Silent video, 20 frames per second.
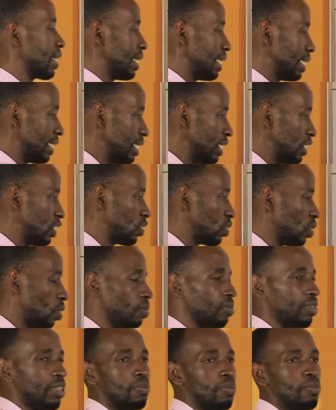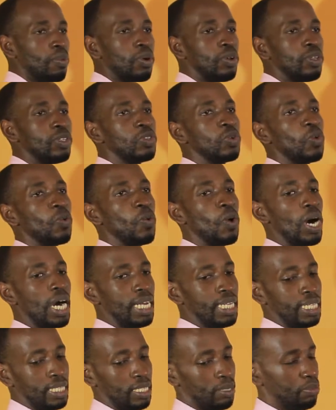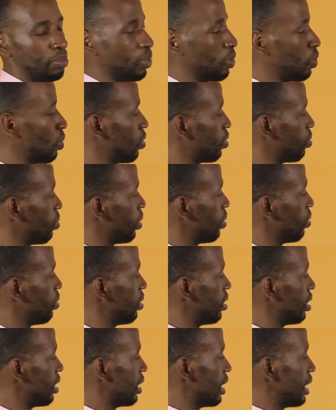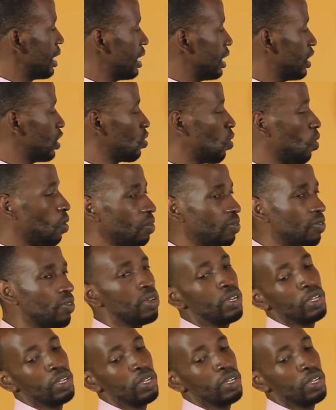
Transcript: Each of the boys was, because we use each of,